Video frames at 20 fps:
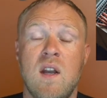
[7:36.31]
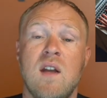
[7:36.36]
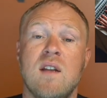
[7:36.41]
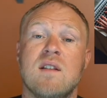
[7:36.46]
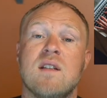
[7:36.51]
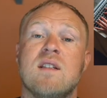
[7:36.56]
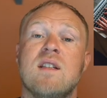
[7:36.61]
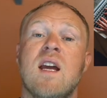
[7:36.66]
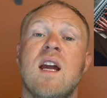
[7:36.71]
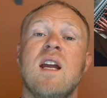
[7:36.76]

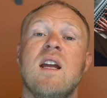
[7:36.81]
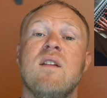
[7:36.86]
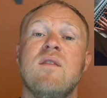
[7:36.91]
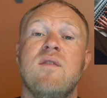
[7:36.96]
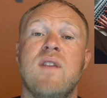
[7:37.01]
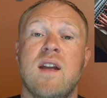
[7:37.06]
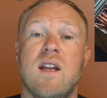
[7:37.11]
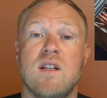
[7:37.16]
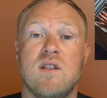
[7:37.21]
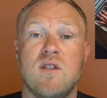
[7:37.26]
to take
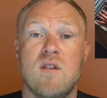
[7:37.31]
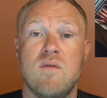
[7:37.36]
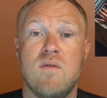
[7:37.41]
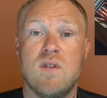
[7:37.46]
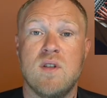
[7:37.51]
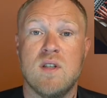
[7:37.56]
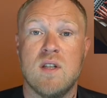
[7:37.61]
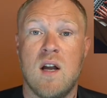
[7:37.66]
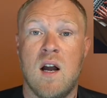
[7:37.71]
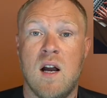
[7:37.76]
advantage of the
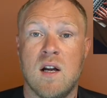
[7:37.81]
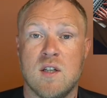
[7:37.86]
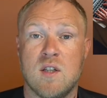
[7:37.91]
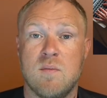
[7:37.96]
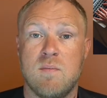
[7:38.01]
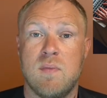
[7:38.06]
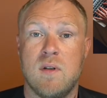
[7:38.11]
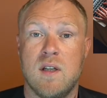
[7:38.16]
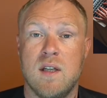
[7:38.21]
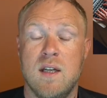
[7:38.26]
stock
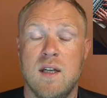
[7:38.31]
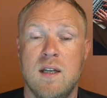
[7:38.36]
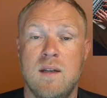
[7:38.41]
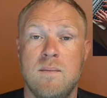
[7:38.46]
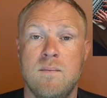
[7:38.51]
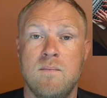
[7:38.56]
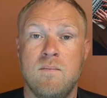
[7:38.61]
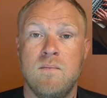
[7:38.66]
split